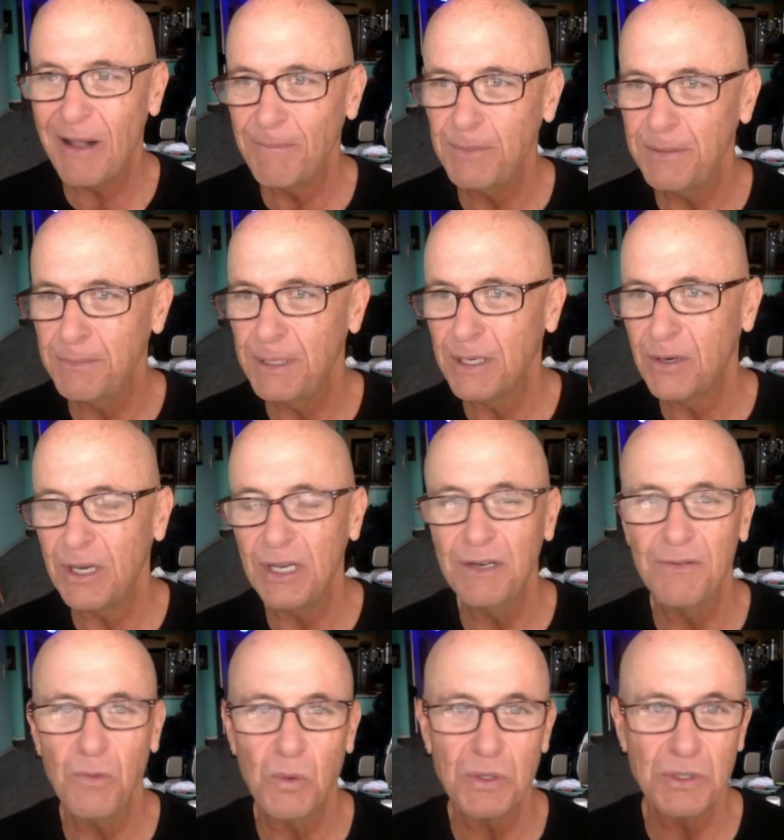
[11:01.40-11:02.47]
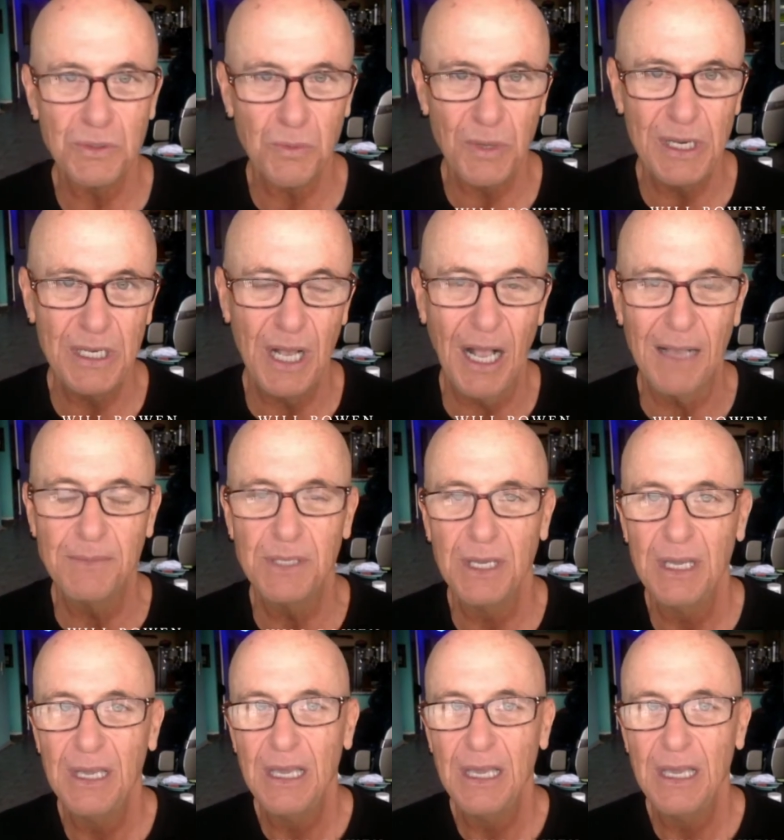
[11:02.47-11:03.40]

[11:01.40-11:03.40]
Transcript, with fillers: I've been married and divorced three times.